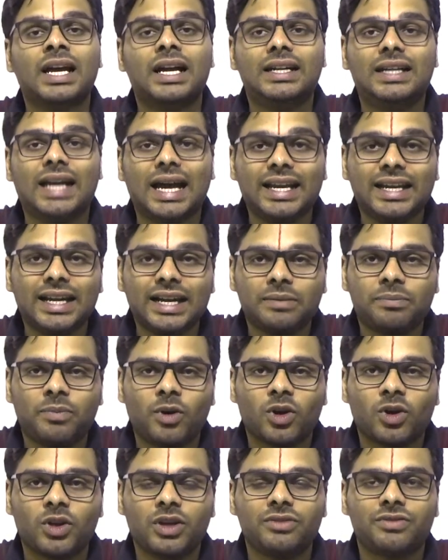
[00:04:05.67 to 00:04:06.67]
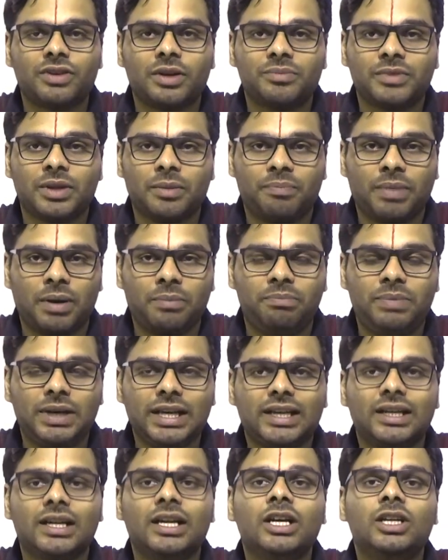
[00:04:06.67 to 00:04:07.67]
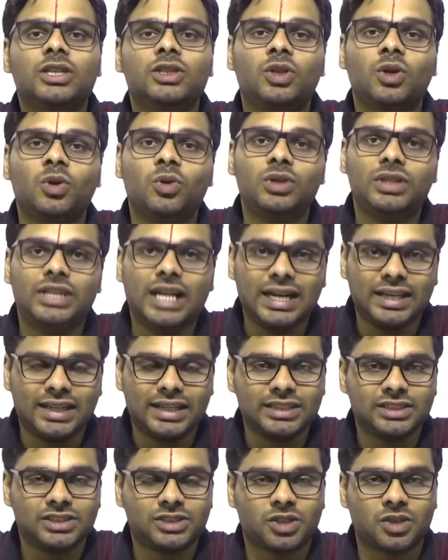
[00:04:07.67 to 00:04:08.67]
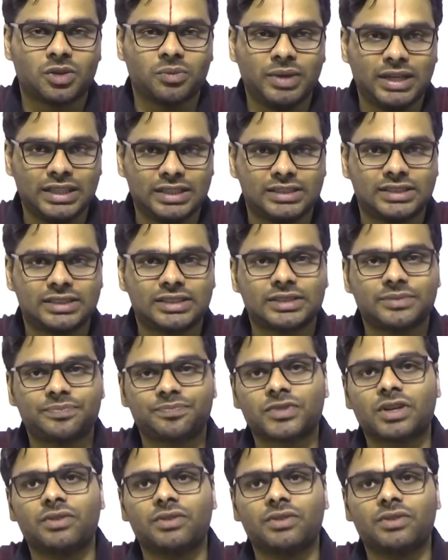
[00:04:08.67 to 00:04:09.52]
direct borrowing from the public through debt instruments.